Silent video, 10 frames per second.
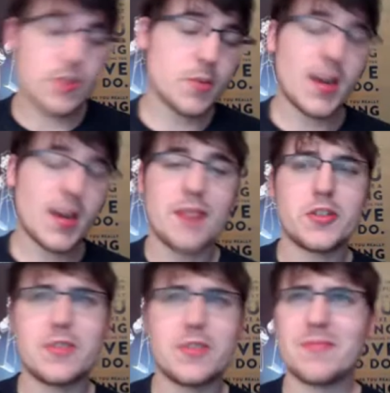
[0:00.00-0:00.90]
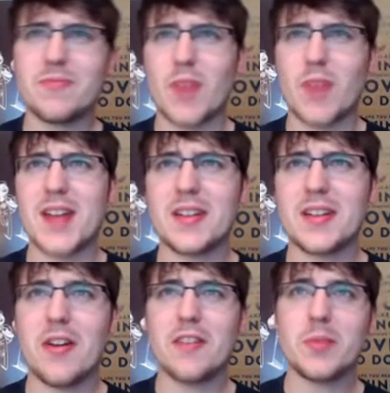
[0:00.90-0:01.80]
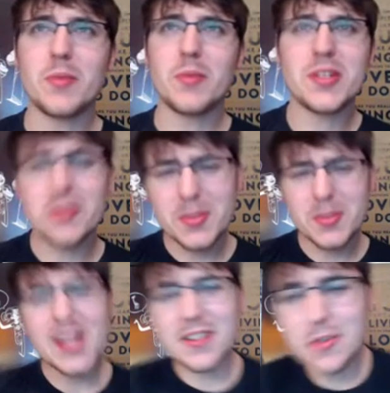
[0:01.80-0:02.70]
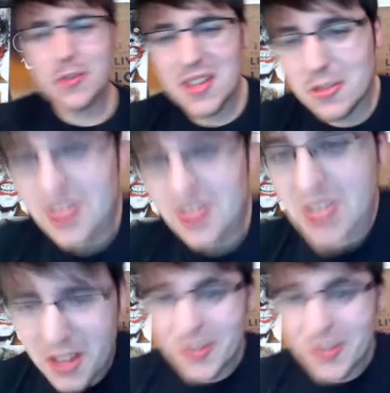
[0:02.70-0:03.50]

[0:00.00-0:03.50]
We're kind of just ranting off, but we tend to do that during this show.